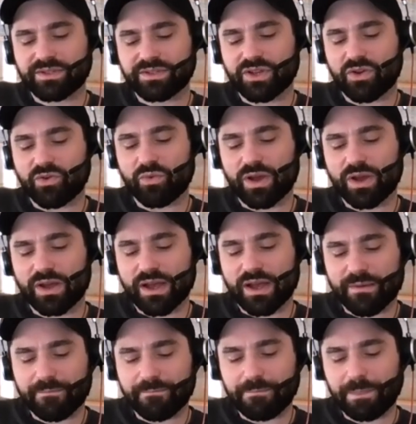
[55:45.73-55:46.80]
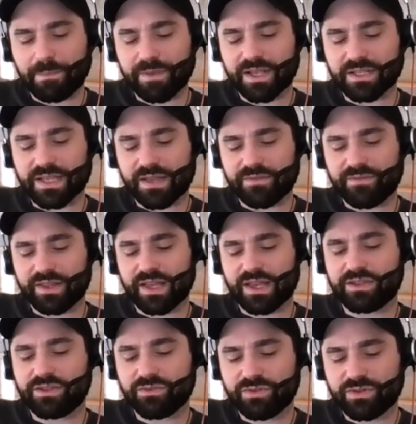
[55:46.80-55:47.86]
So um, because I feel
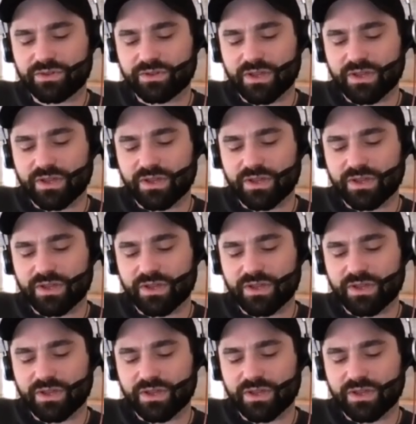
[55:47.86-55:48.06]
like you,